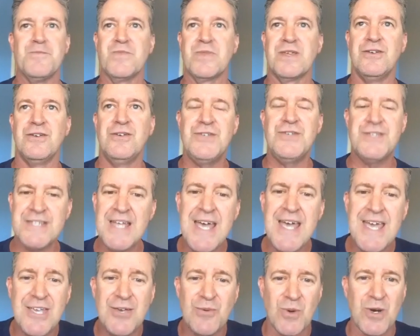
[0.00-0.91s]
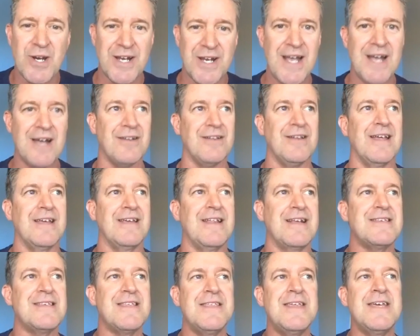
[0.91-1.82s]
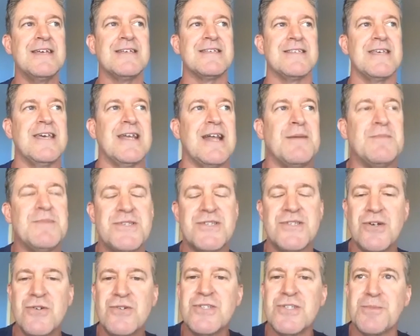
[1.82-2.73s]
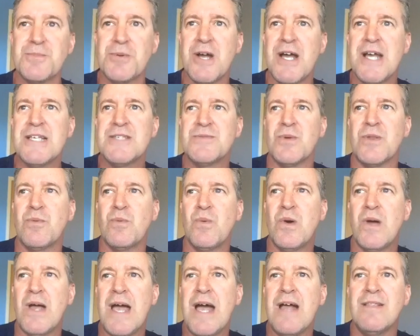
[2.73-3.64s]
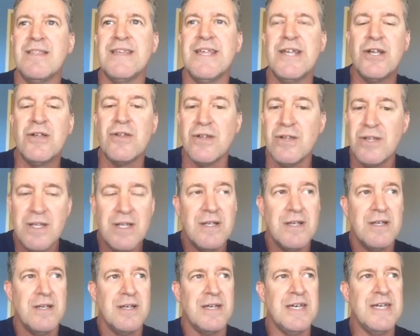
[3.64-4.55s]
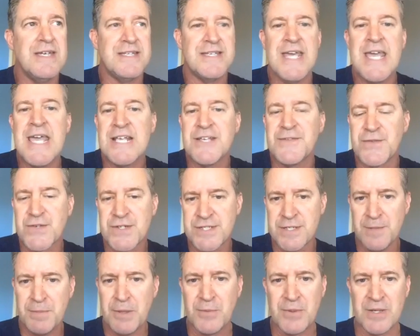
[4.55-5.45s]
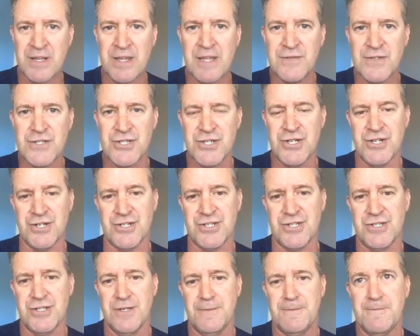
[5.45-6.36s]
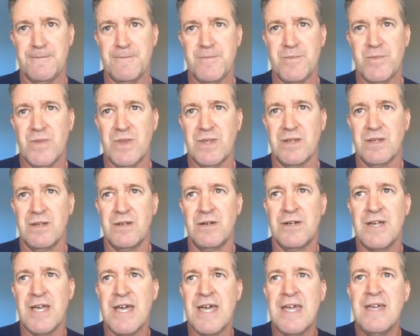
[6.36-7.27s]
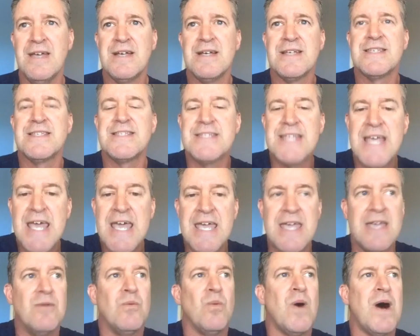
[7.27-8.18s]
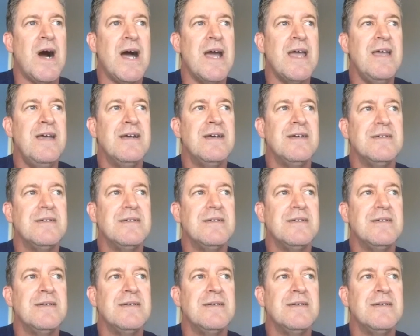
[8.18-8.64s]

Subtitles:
You stay, you work it out. Like, that's the thing and I'm so surprised with how little it takes for some people to leave a church, okay? Stay. Why?